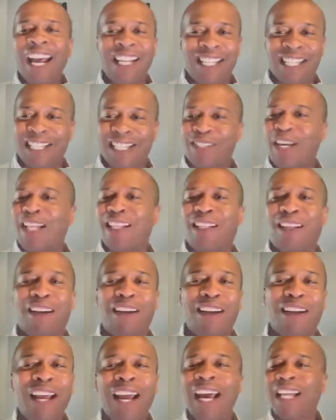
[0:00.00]
just at
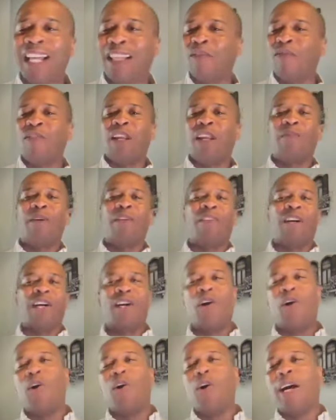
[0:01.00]
the, yeah. at the flip of a
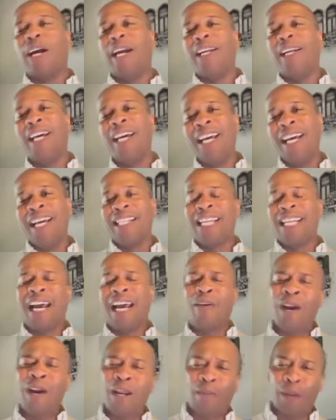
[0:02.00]
coin. It's
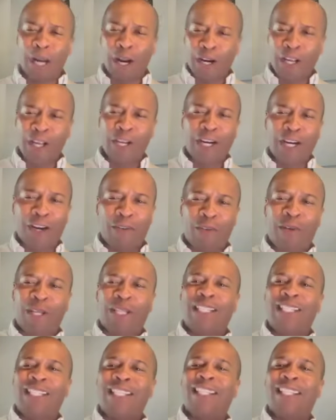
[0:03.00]
like, wait a minute, are you going to
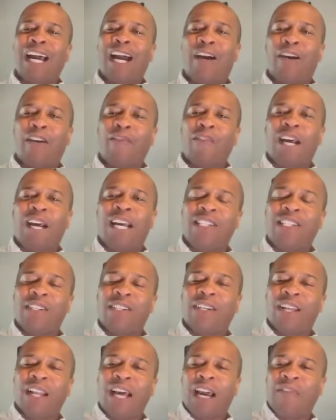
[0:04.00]
really sacrifice
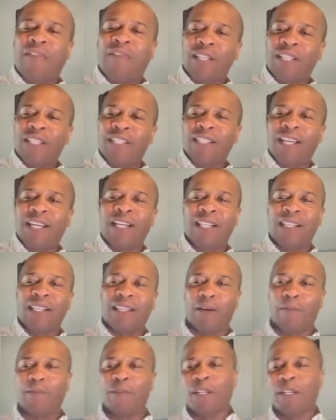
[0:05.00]
your life for this thing that
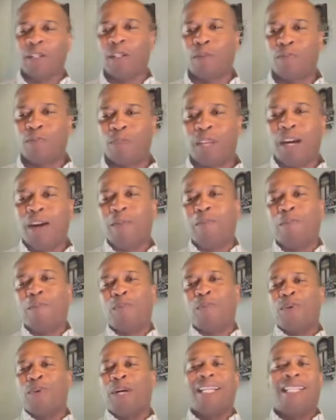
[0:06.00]
they're they're, they're
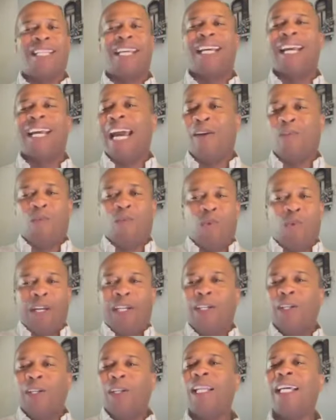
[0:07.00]
printing at
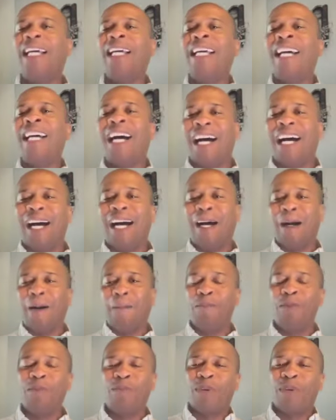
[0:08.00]
will?
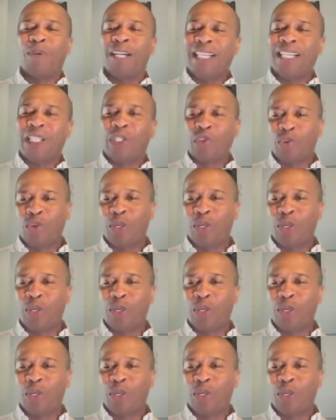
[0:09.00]
Um, printing yeah.